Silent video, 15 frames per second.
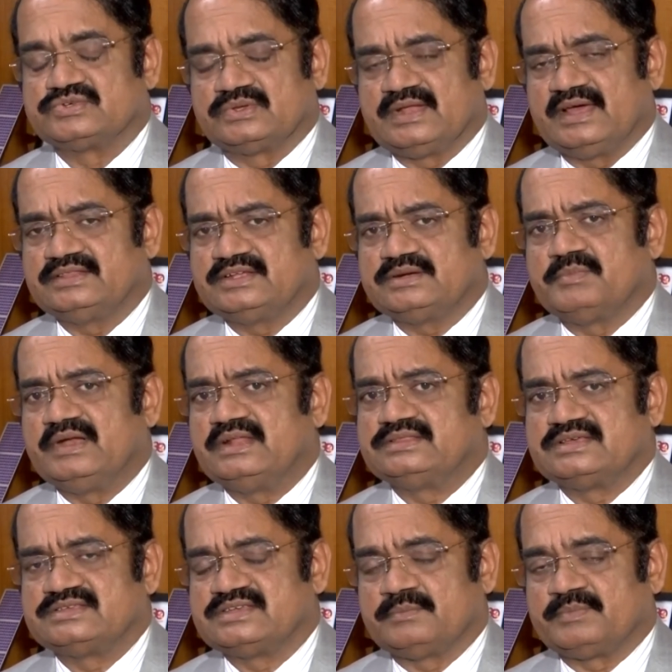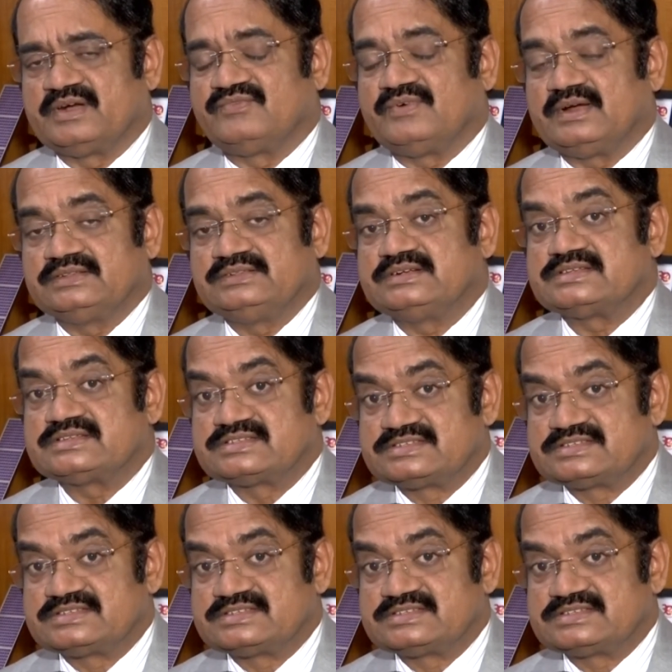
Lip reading: So like that, many things happen. For that,